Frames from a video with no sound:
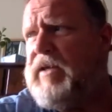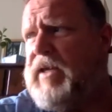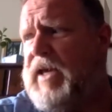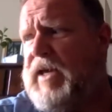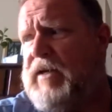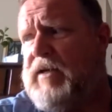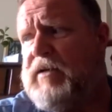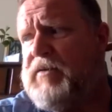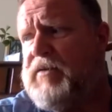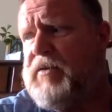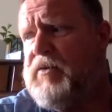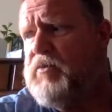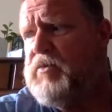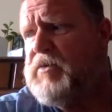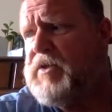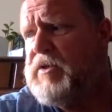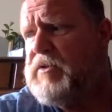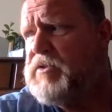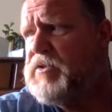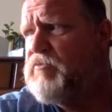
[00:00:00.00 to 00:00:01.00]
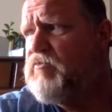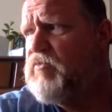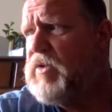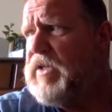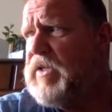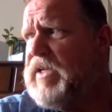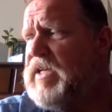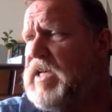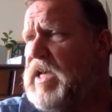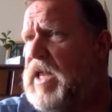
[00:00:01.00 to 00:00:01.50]
Yeah. There's
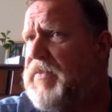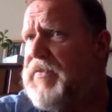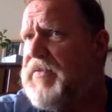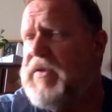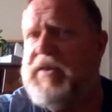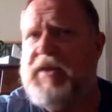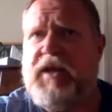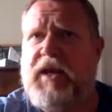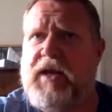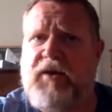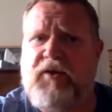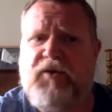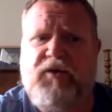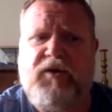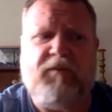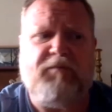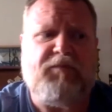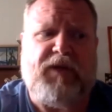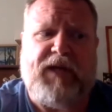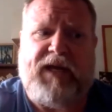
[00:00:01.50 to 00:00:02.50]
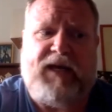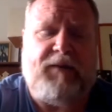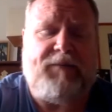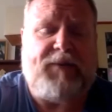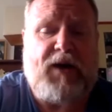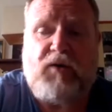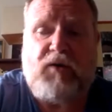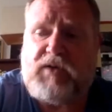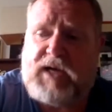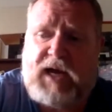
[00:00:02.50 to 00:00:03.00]
really nothing that I could complain
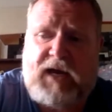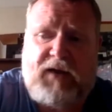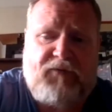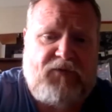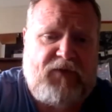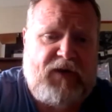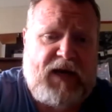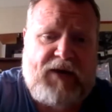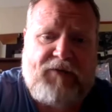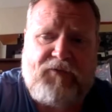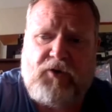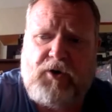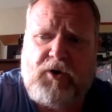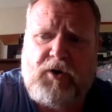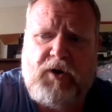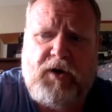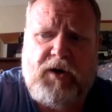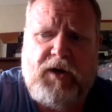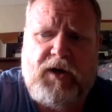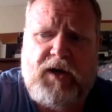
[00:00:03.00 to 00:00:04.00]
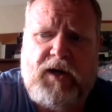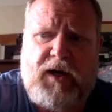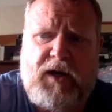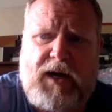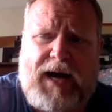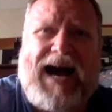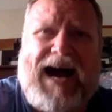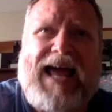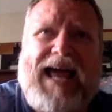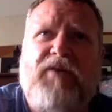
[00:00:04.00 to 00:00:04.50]
about. I have never
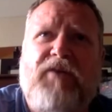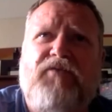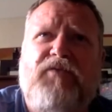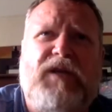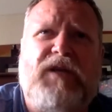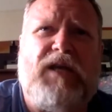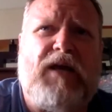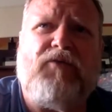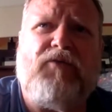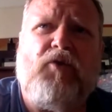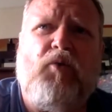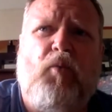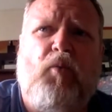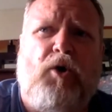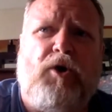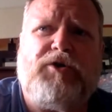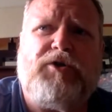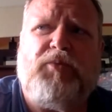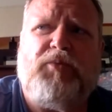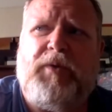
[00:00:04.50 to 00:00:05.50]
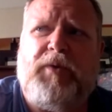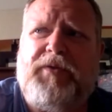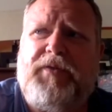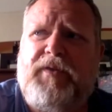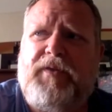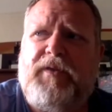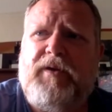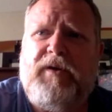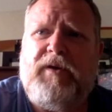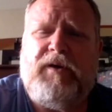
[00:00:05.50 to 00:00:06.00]
worked with
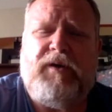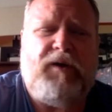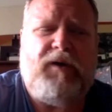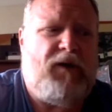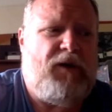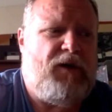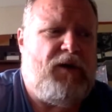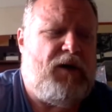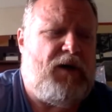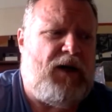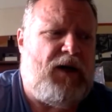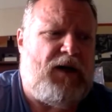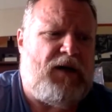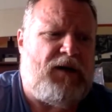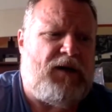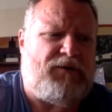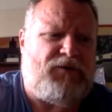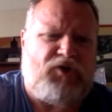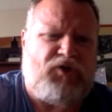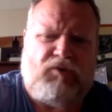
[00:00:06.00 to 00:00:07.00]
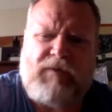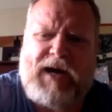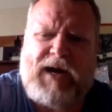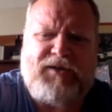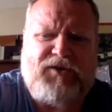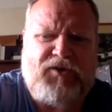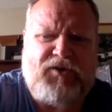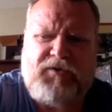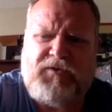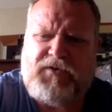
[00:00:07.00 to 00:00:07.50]

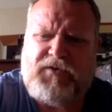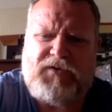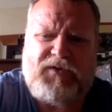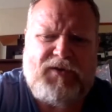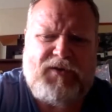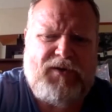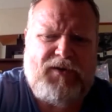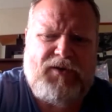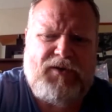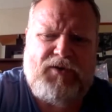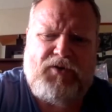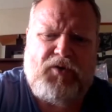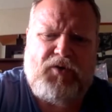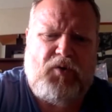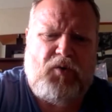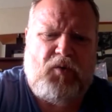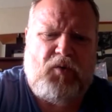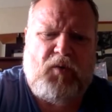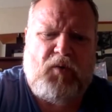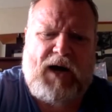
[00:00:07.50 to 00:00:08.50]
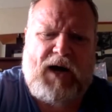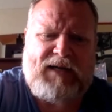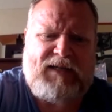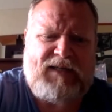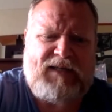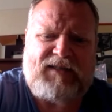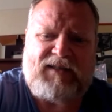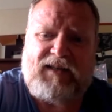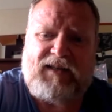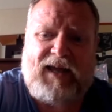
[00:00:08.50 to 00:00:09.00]
directors who I
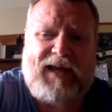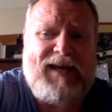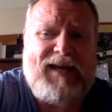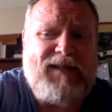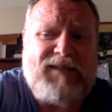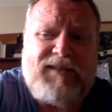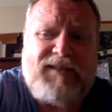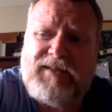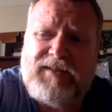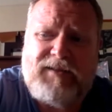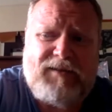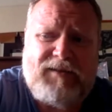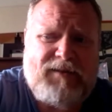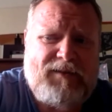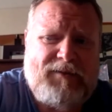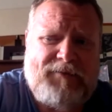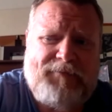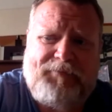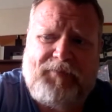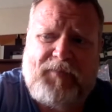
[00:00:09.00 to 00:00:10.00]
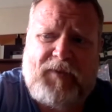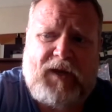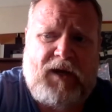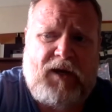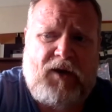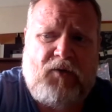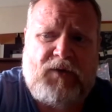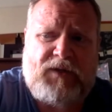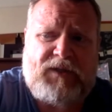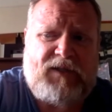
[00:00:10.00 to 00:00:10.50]
disliked.
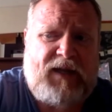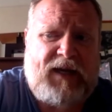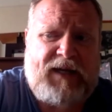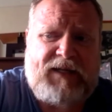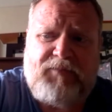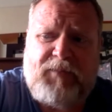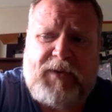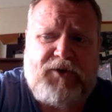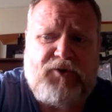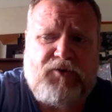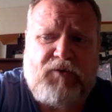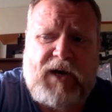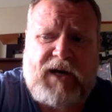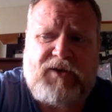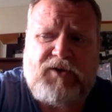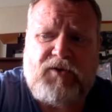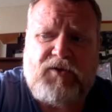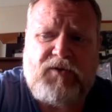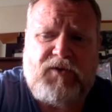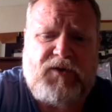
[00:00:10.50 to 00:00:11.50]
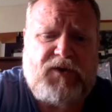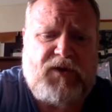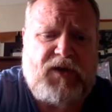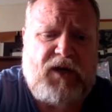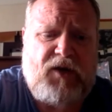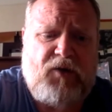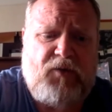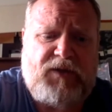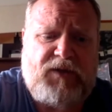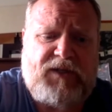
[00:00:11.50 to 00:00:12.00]
I always liked my directors.
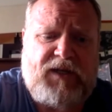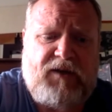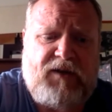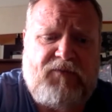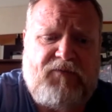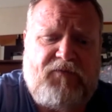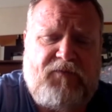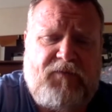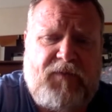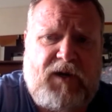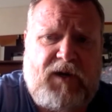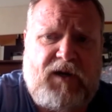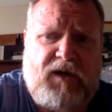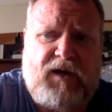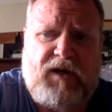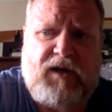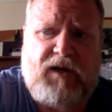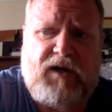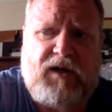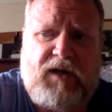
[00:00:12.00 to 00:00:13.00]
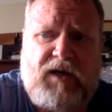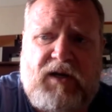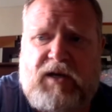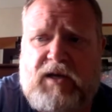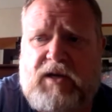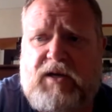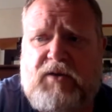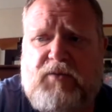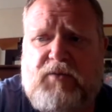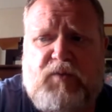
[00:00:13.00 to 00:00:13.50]
I always had it
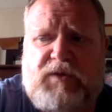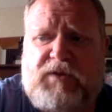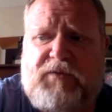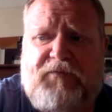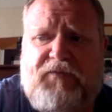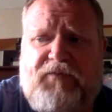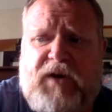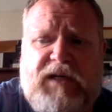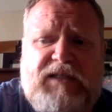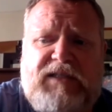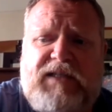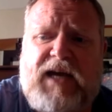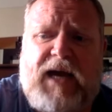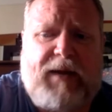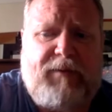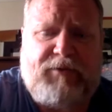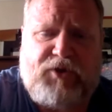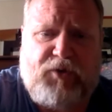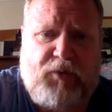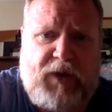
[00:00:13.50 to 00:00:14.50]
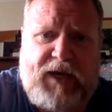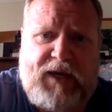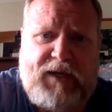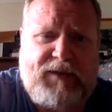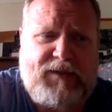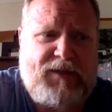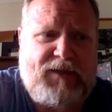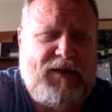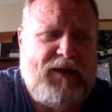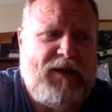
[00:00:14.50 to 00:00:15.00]
was a fun time doing it.